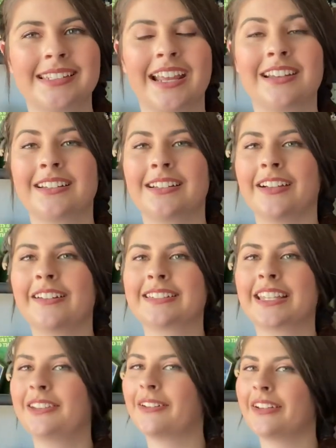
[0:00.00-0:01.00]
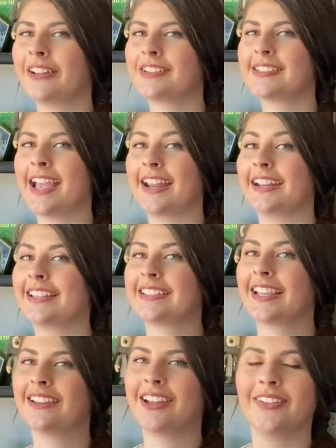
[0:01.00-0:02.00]
and Clary's like, you don't understand, and he's
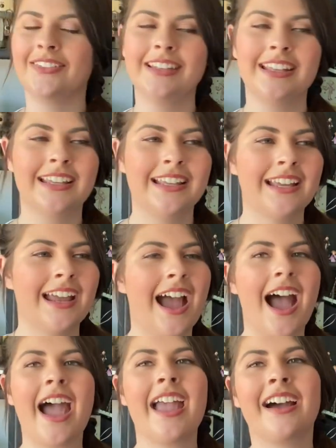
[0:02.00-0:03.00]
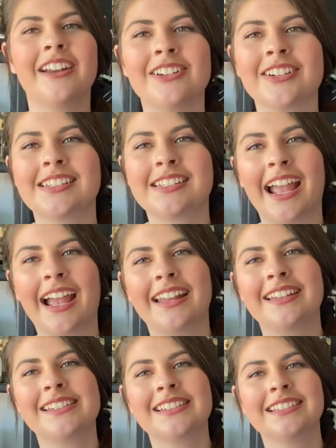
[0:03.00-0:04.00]
like, no, I understand.